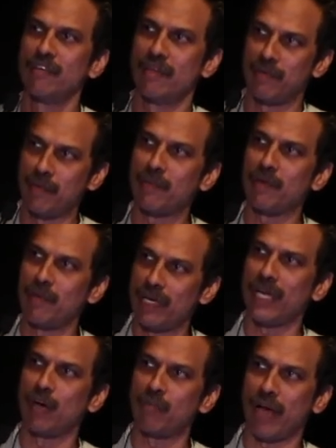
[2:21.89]
where people
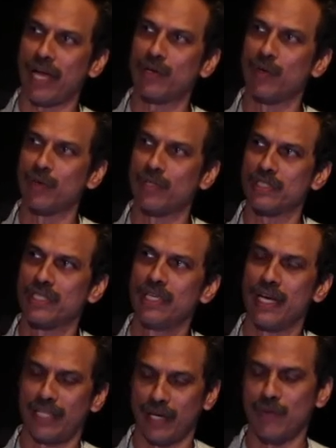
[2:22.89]
went down manholes,
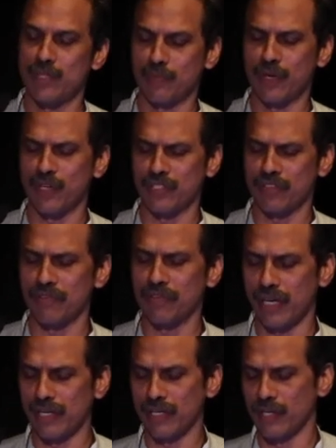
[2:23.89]
and that was because of
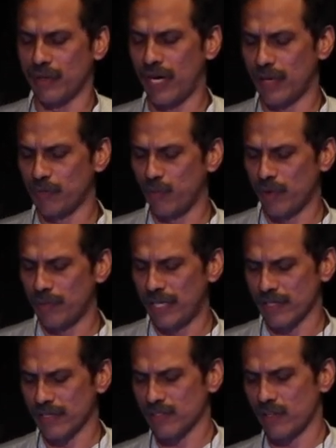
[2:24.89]
uh, you know our poor
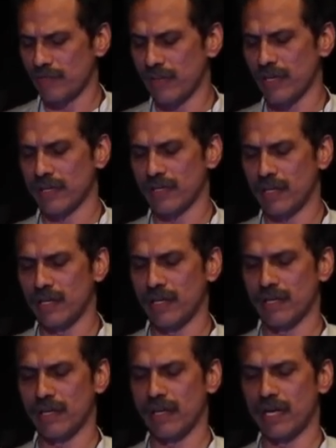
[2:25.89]
maintenance of our uh,